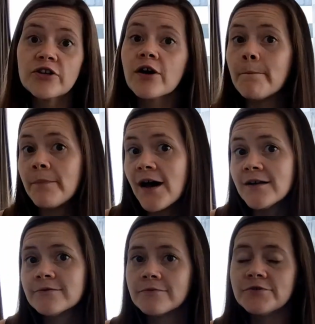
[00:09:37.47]
took a
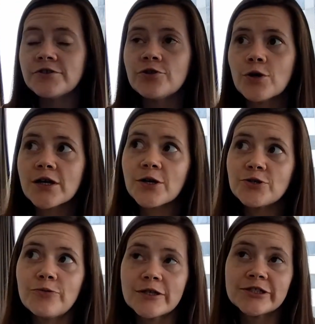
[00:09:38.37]
bus from New York
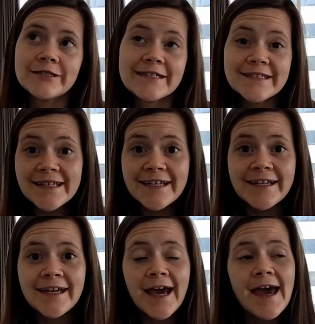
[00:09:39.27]
to Washington,
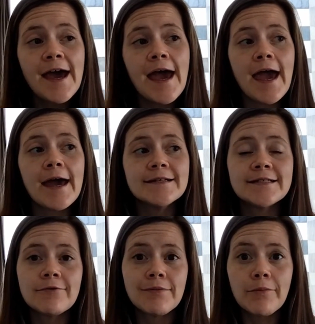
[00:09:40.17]
D.C., and
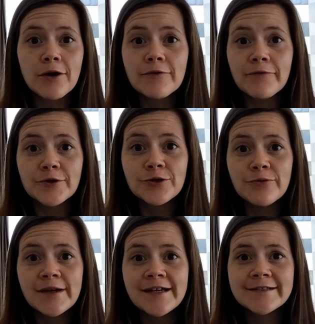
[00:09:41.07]
stayed with my brother for
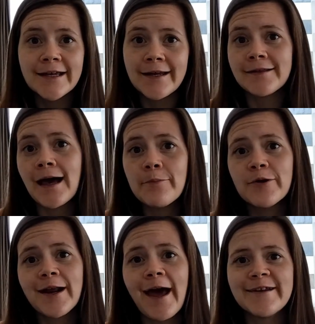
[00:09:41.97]
2 weeks, and at that
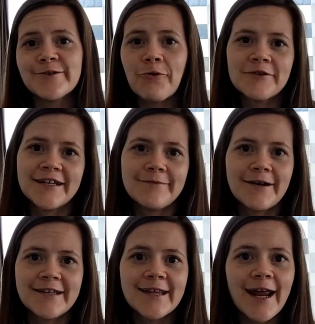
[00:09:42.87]
point I hadn't told
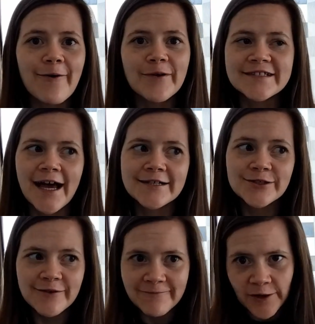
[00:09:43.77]
anybody that I was
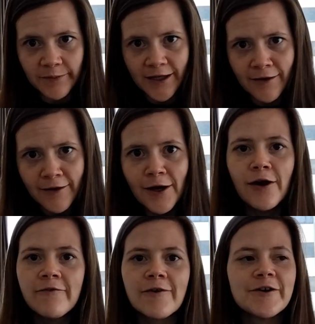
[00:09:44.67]
actually filming
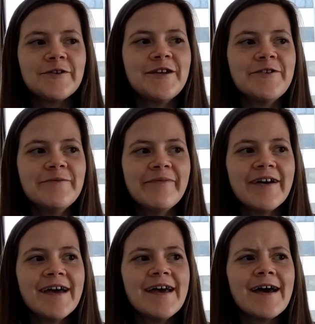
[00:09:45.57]
for YouTube.
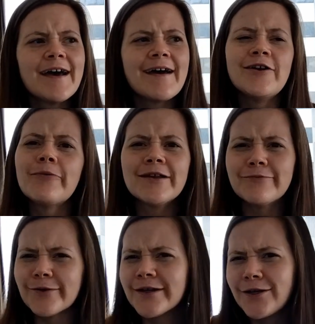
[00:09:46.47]
Nobody
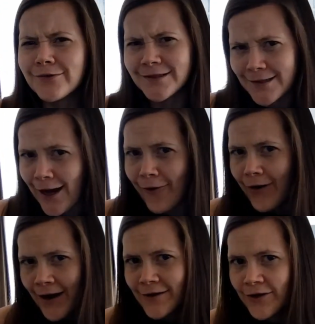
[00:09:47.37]
really knows
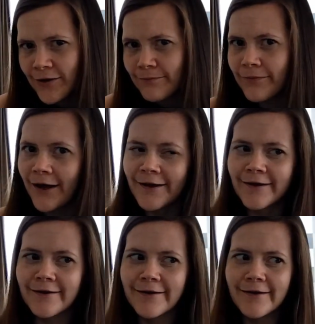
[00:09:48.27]
now either,
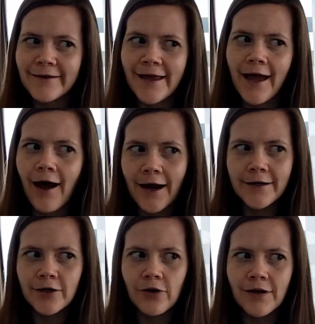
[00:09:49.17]
but they kind
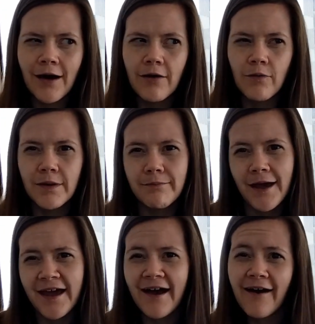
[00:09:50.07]
of know that we
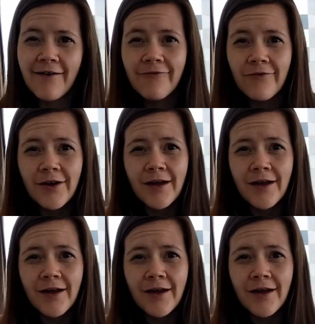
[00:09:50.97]
may have,